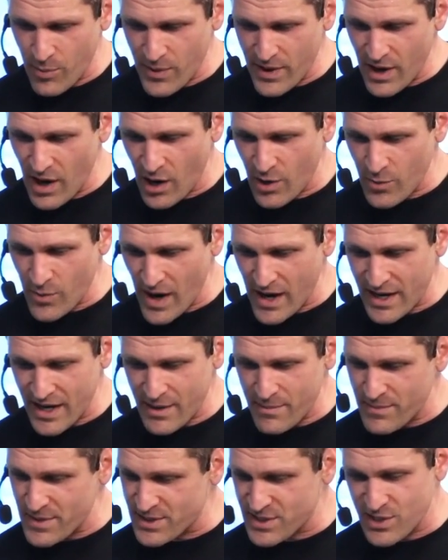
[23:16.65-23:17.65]
We are
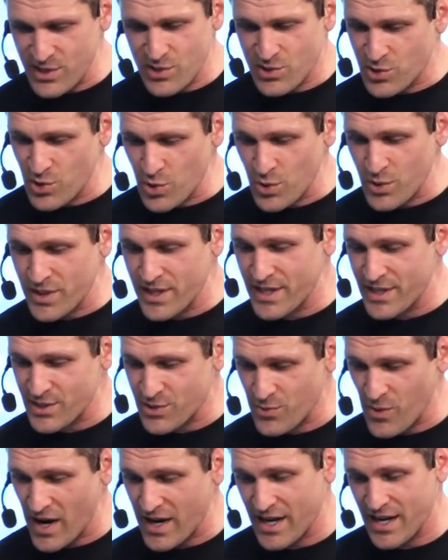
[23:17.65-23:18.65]
ready. Mrs. Dooley
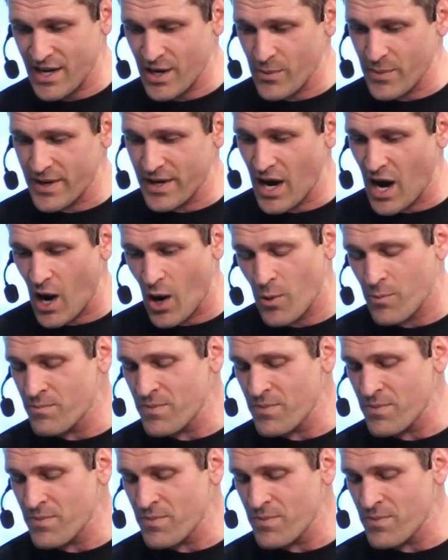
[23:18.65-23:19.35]
is ready. Here we go.